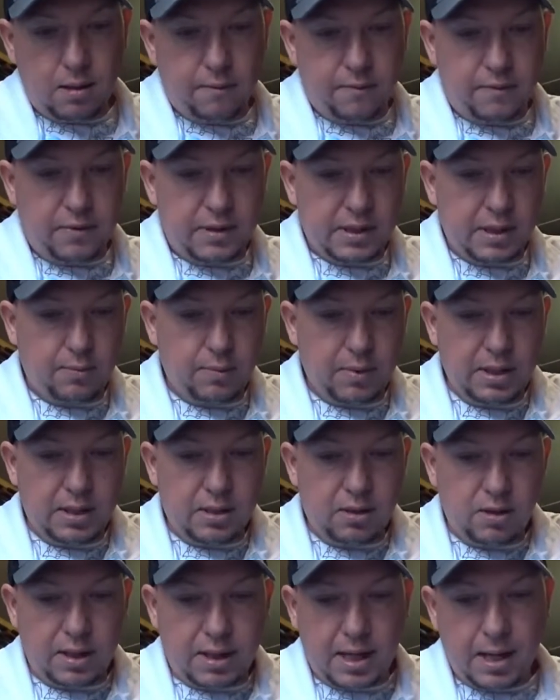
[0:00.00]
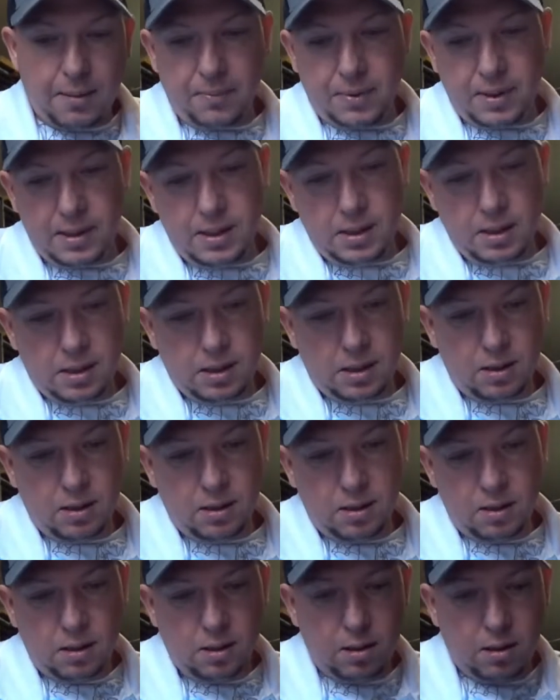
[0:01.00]
For some reason I kept these.
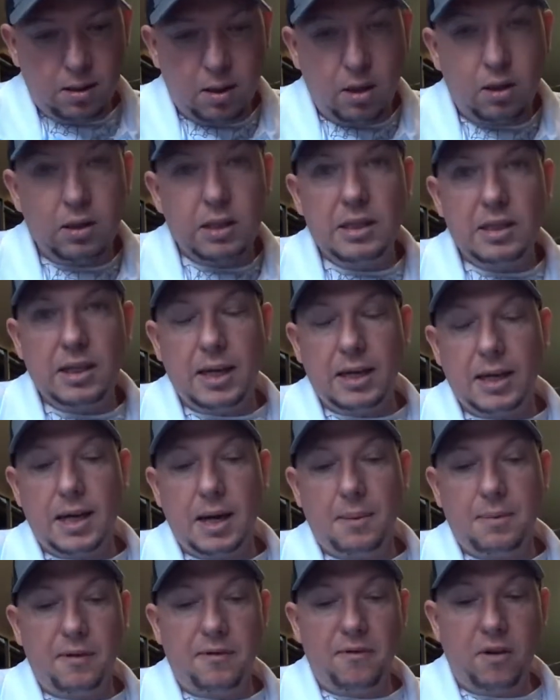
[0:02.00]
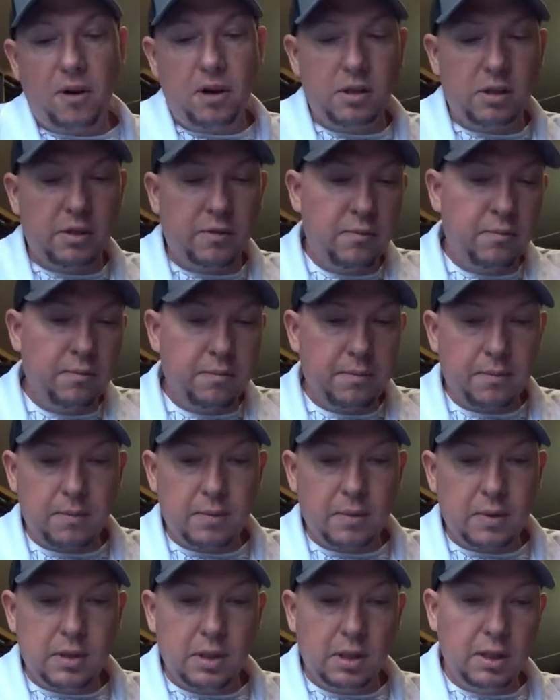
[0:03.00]
Did take a couple of photos of them,
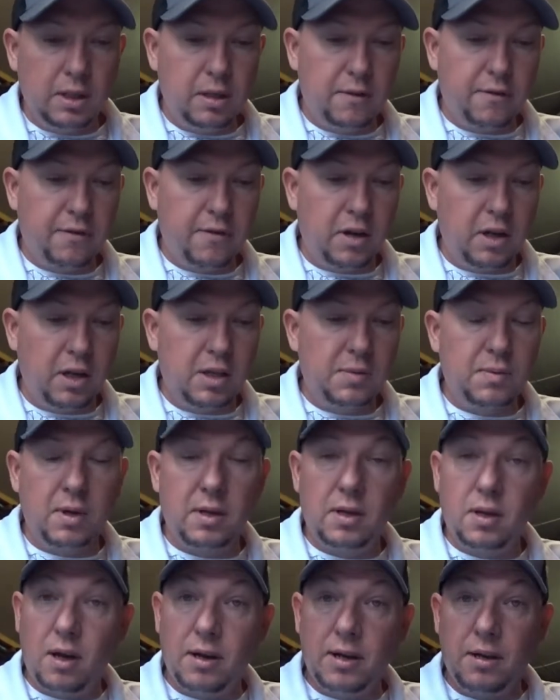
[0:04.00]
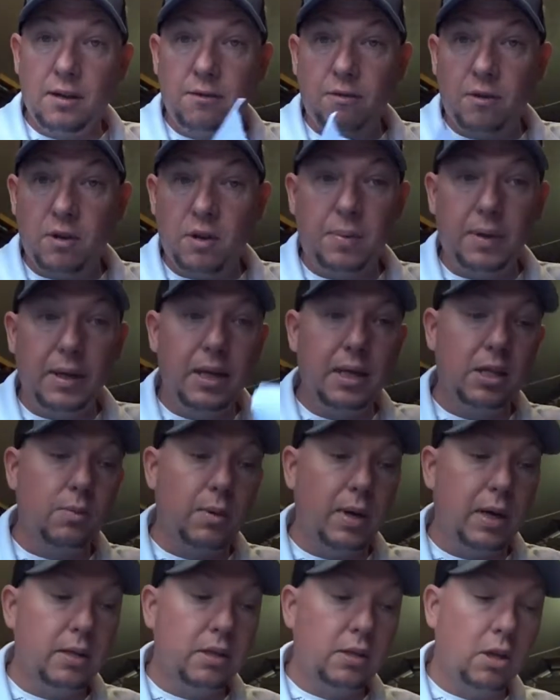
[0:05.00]
deleted the photos, but I didn't throw the plans
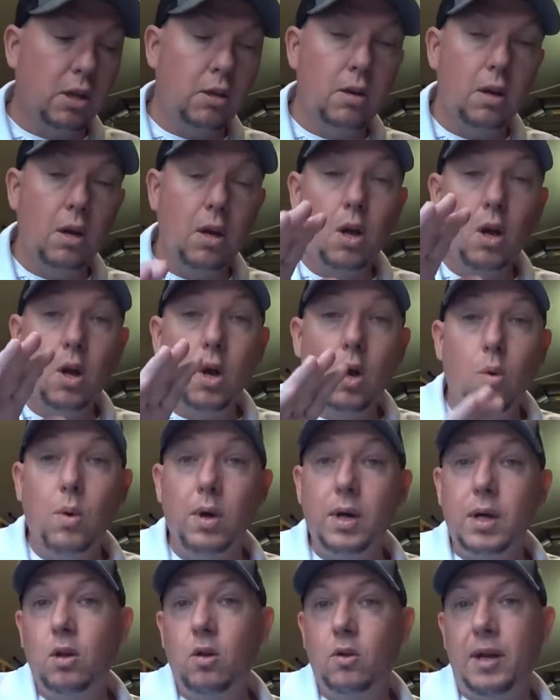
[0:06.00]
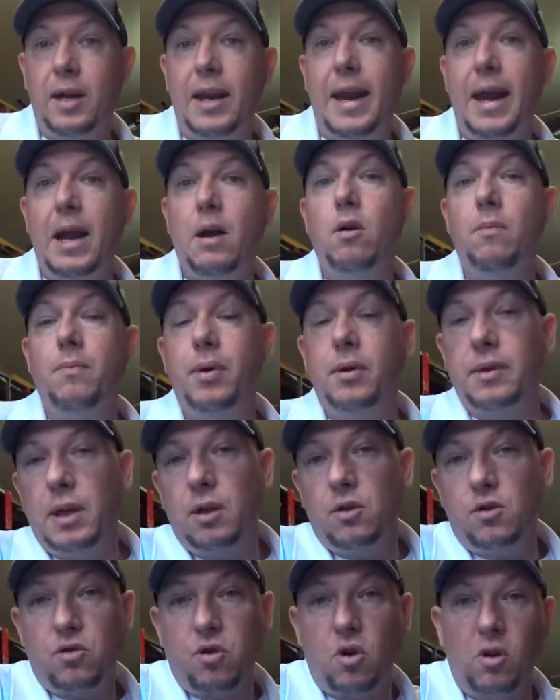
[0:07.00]
away. So we're going to look at how I built
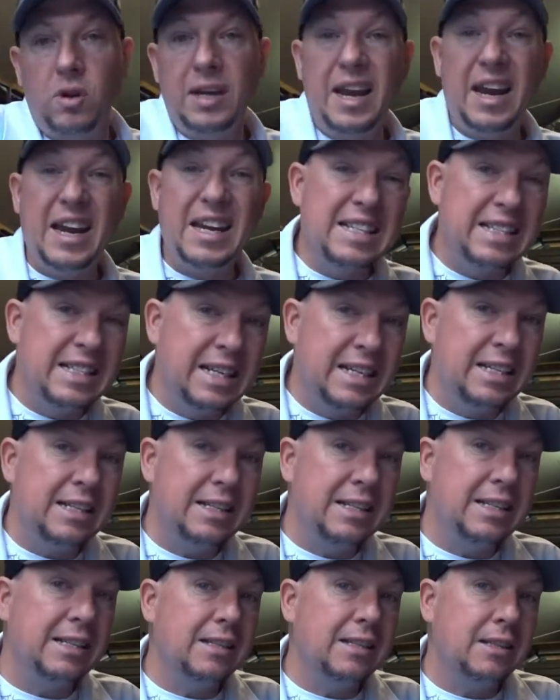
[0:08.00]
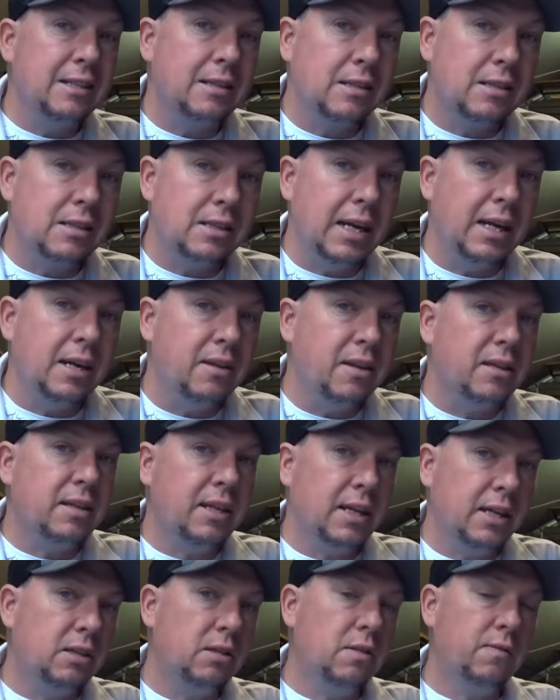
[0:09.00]
that trolley and did it stand the
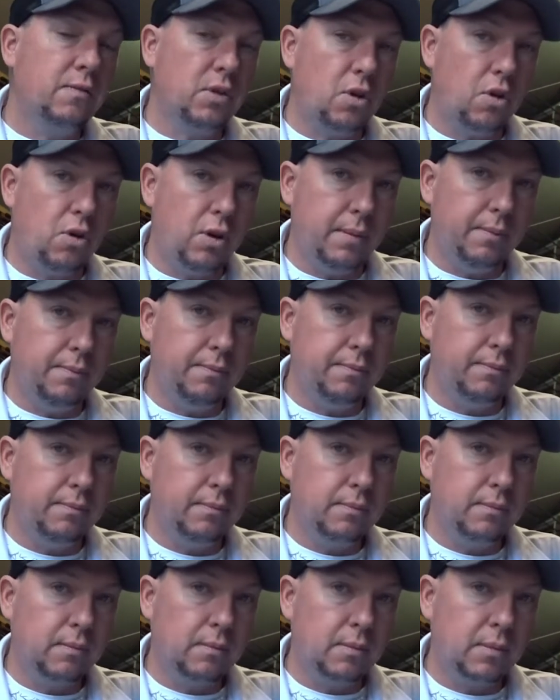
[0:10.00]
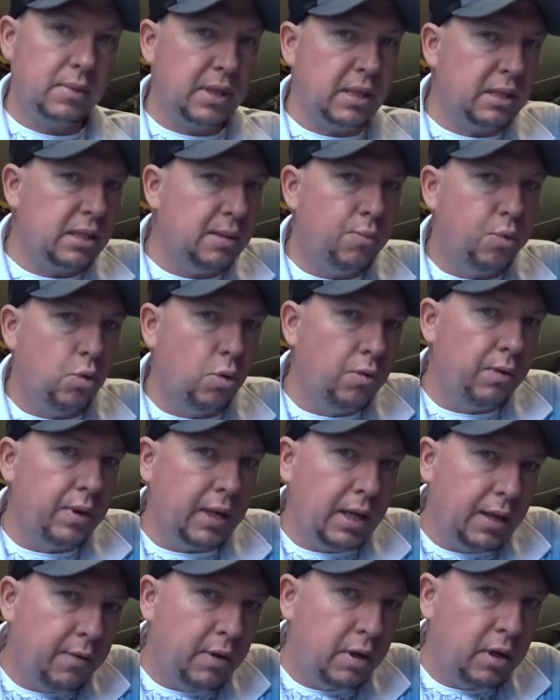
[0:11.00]
test of time. Because that's the important
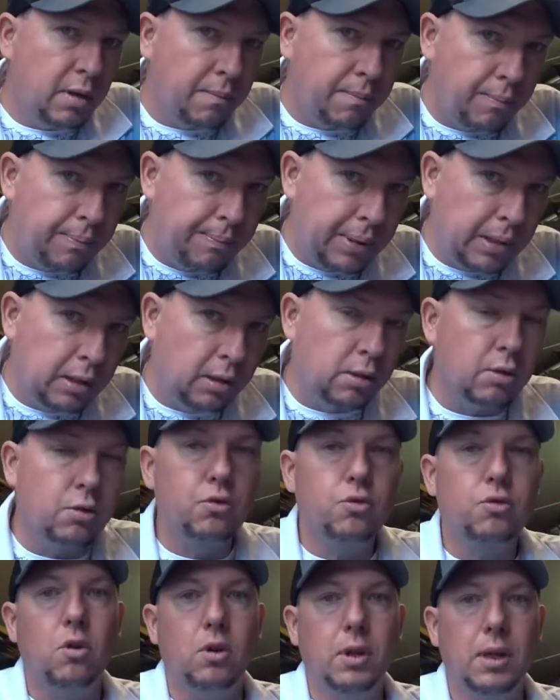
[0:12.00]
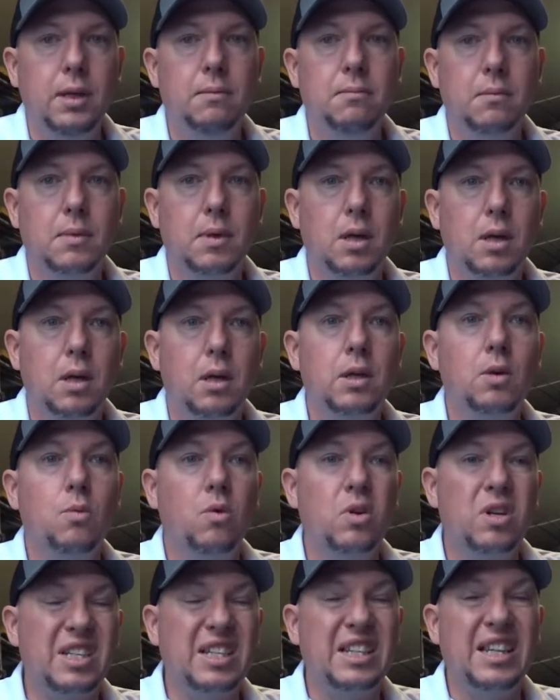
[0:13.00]
thing. If you're going to build a trolley, you
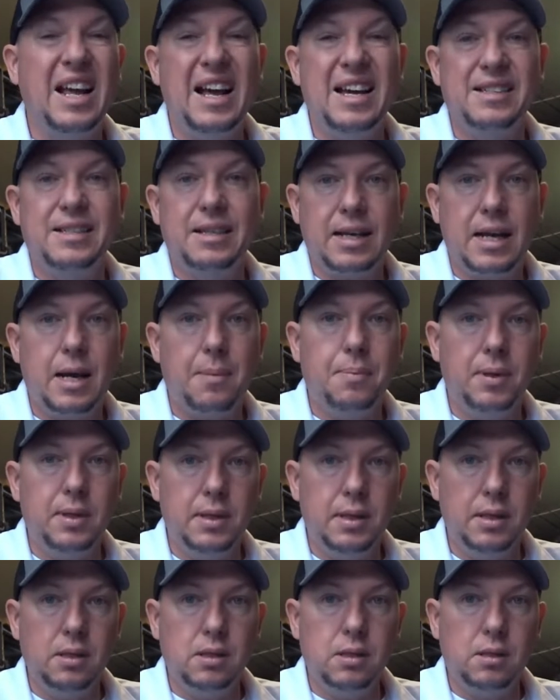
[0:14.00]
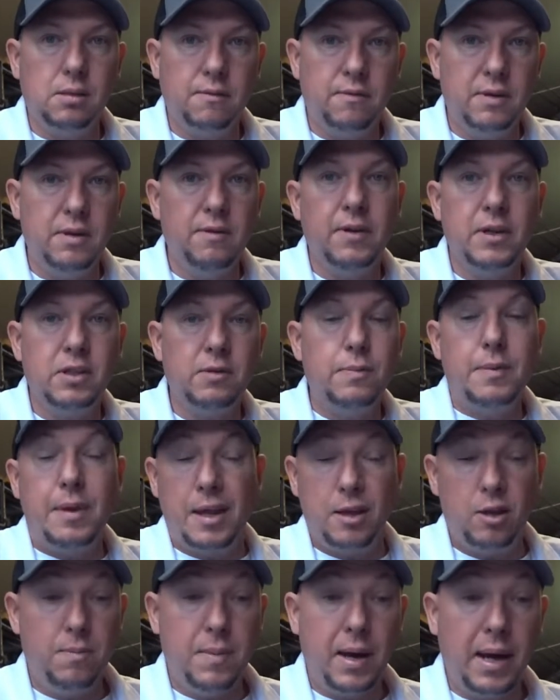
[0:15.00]
want it to last a couple of years for the investment
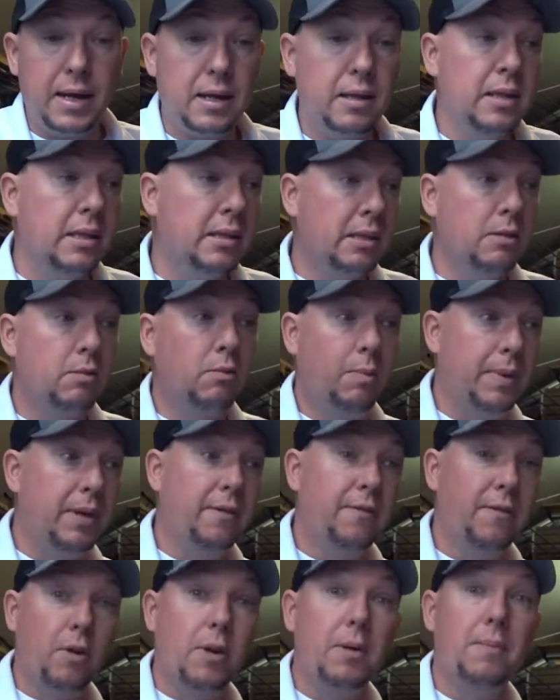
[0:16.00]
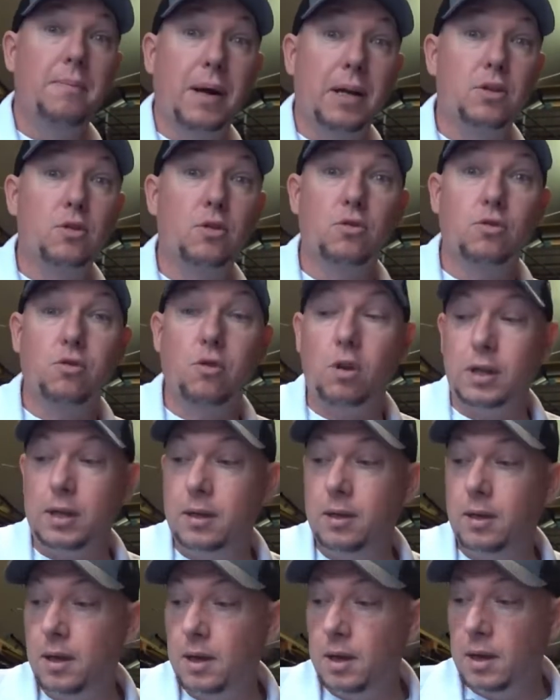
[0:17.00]
that you make. And this will be a very budget
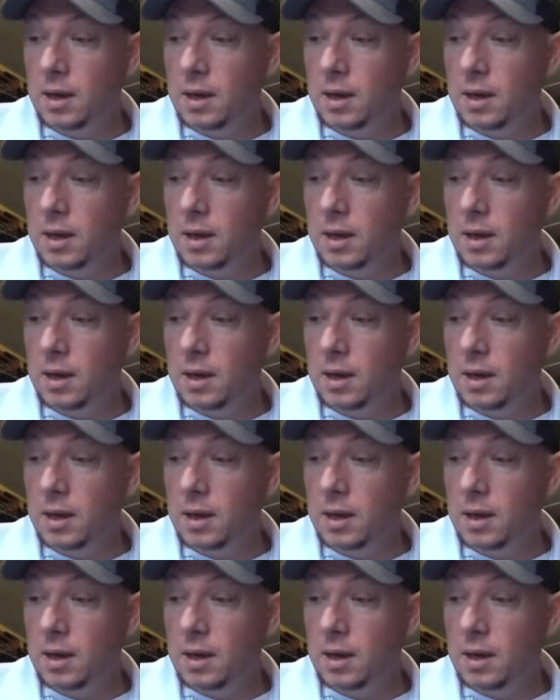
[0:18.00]
trolley.